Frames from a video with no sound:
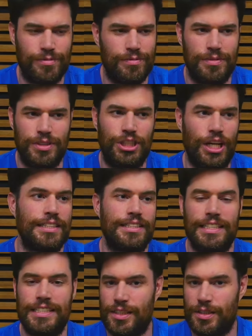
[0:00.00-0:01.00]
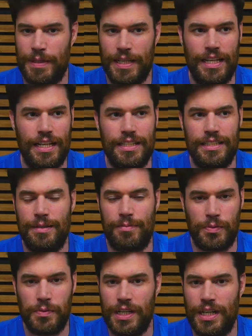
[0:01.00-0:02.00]
Giant Size X-Men number
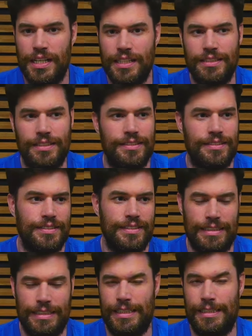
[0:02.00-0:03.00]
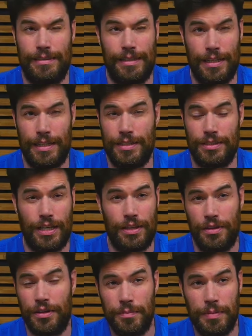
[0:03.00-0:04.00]
1. I think it's like
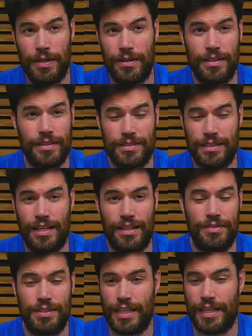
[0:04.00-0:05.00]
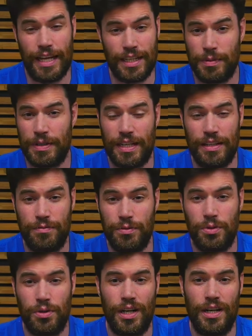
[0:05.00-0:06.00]
third appearance, kind of. It's like X-Men
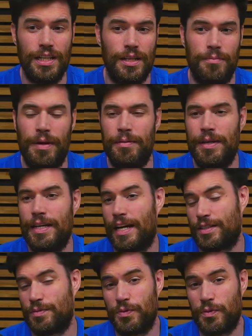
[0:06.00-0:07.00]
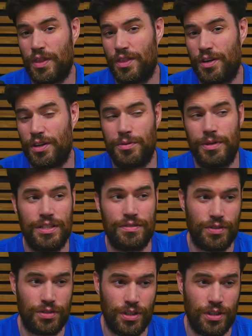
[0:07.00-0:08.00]
94, maybe X-Men 133 is
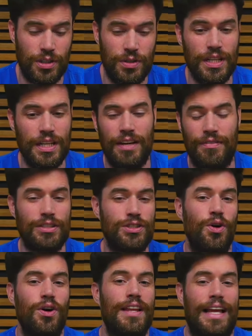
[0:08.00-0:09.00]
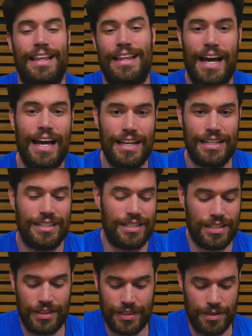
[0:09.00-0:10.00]
for solo. If I was going like that,
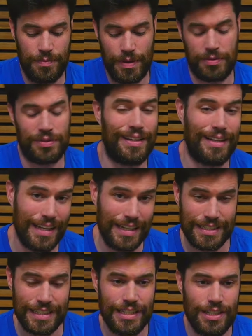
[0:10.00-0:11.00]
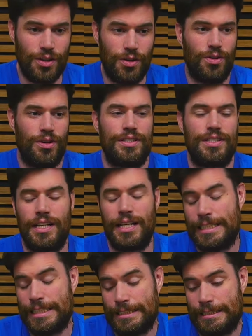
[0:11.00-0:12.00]
just collecting people I liked, or it's
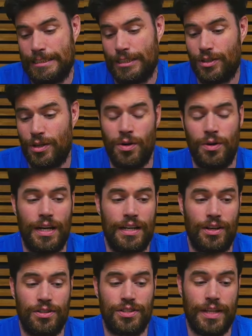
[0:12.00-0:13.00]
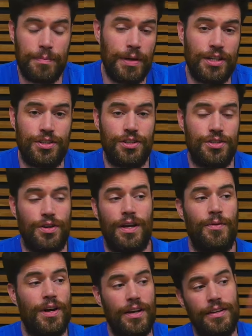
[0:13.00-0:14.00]
like, and also like Punisher, so I want,